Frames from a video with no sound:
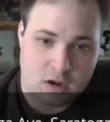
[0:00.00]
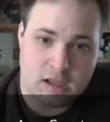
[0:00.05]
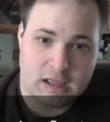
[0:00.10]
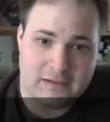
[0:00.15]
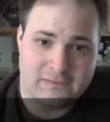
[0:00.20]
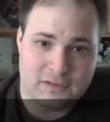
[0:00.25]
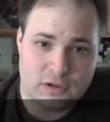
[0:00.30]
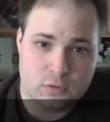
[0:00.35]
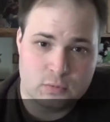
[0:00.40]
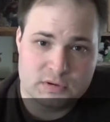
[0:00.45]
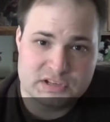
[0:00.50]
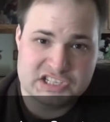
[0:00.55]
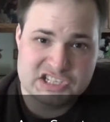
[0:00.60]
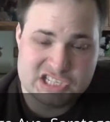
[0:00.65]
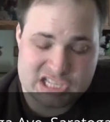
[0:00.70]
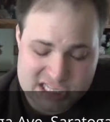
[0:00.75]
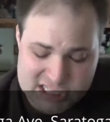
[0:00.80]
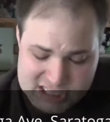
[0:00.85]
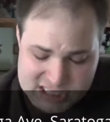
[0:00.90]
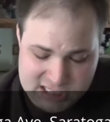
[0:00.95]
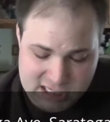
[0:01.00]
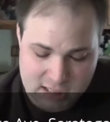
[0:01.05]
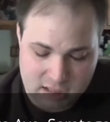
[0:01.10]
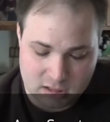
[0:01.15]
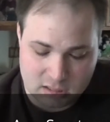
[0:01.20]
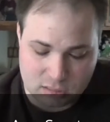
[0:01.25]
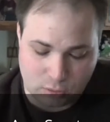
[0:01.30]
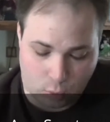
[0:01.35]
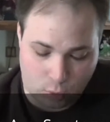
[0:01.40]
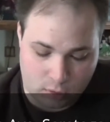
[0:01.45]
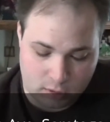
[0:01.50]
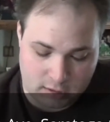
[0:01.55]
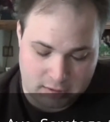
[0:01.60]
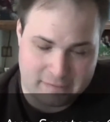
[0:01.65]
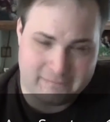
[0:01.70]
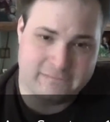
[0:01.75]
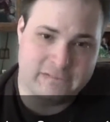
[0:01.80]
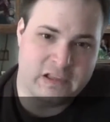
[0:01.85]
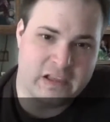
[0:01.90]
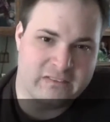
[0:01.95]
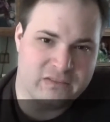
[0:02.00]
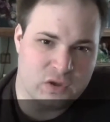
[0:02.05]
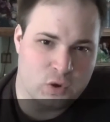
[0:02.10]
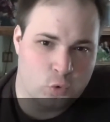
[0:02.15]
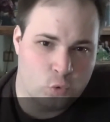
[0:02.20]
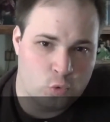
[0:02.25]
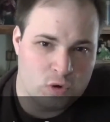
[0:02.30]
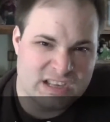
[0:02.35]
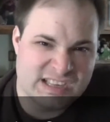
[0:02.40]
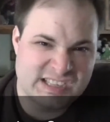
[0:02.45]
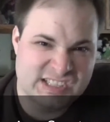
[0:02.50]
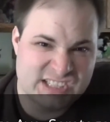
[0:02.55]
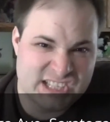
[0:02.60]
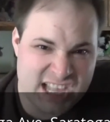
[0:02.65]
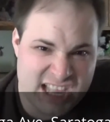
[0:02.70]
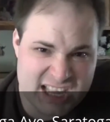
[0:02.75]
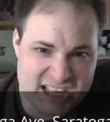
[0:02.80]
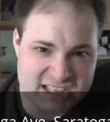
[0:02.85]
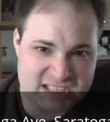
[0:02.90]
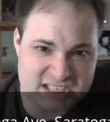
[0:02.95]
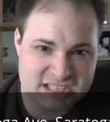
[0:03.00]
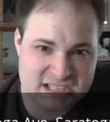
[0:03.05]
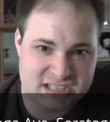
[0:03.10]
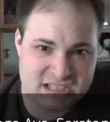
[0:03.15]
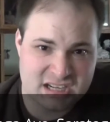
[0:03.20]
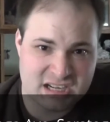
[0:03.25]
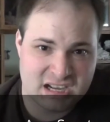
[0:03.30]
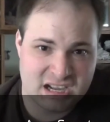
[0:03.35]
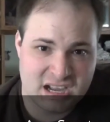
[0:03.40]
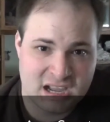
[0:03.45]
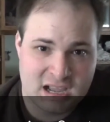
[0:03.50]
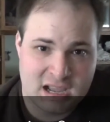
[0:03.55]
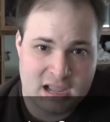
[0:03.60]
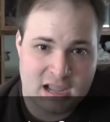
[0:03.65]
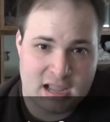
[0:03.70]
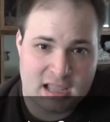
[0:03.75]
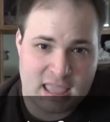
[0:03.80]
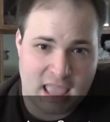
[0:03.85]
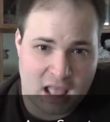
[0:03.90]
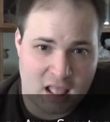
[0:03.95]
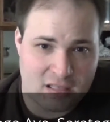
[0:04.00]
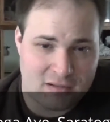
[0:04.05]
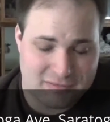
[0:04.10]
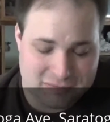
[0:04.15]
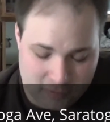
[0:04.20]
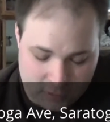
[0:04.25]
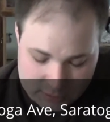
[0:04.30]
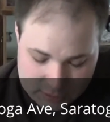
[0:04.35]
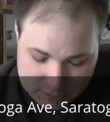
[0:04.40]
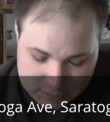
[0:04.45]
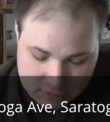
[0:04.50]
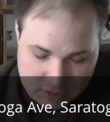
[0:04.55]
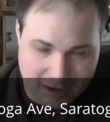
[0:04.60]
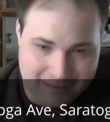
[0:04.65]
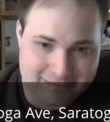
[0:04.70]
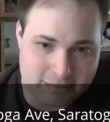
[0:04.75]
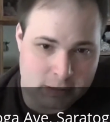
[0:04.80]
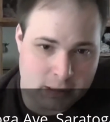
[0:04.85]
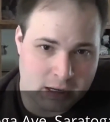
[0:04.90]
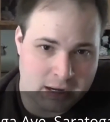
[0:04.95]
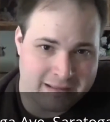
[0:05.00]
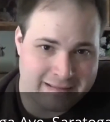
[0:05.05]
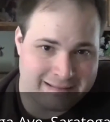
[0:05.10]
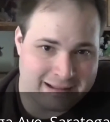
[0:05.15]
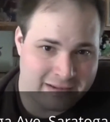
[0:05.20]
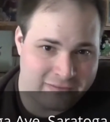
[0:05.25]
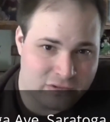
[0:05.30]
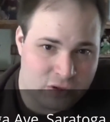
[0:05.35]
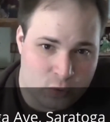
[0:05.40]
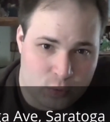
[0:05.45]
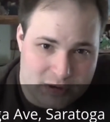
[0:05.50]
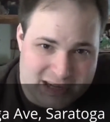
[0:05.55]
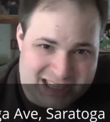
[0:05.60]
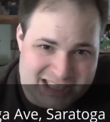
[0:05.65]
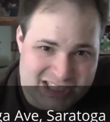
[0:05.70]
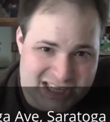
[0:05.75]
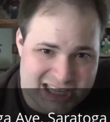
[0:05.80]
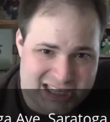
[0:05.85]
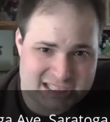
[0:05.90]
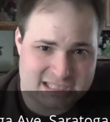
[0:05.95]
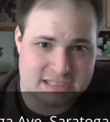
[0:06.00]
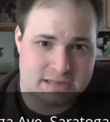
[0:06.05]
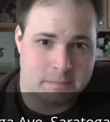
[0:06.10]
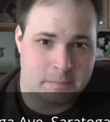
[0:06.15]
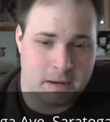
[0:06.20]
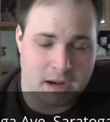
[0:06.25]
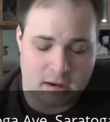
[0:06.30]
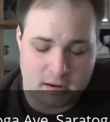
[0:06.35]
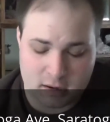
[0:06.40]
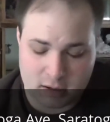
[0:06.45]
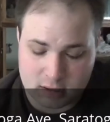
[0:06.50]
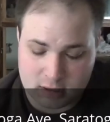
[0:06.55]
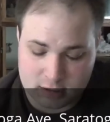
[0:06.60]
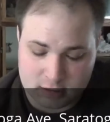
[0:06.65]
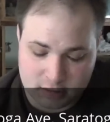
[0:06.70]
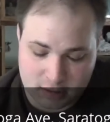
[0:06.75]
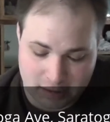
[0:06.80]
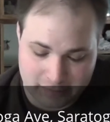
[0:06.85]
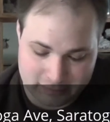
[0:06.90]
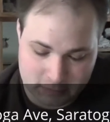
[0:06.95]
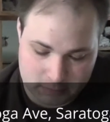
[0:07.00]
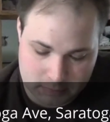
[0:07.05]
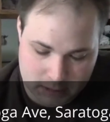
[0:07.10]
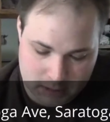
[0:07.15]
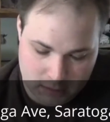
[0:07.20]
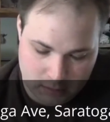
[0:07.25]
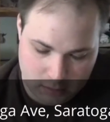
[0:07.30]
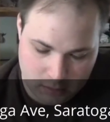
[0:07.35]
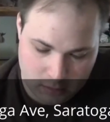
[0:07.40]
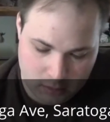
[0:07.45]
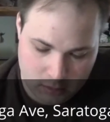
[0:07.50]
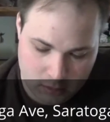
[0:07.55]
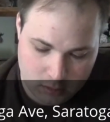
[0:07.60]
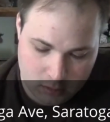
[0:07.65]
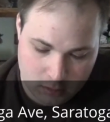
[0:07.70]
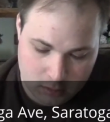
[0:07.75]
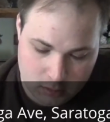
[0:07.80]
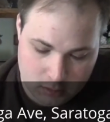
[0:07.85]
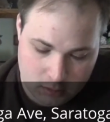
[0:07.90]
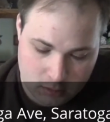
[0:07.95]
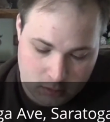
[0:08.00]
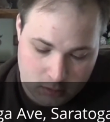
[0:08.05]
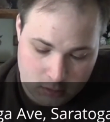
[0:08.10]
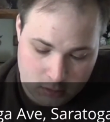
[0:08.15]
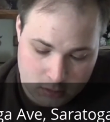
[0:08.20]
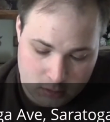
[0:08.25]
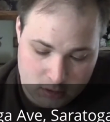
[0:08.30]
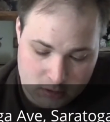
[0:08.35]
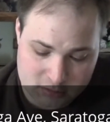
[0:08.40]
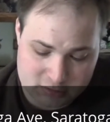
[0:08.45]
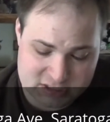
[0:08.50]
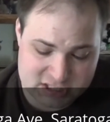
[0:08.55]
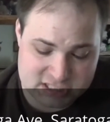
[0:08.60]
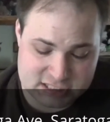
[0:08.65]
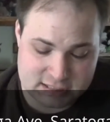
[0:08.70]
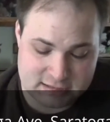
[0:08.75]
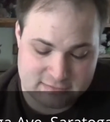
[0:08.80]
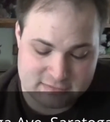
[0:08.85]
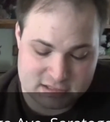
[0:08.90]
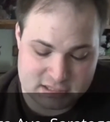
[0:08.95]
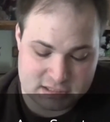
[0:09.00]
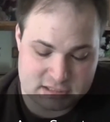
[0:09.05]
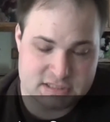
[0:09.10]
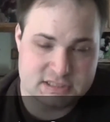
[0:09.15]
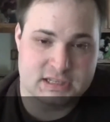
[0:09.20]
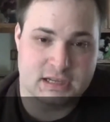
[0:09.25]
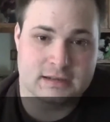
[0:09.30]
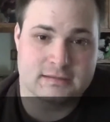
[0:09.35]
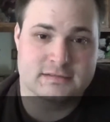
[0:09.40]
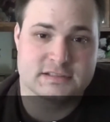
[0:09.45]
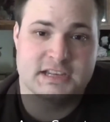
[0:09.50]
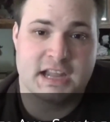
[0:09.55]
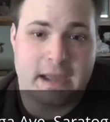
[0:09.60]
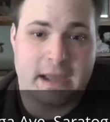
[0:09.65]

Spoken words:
If you resist the authority, if you resist Californian government, if you resist American government, you'll receive to yourselves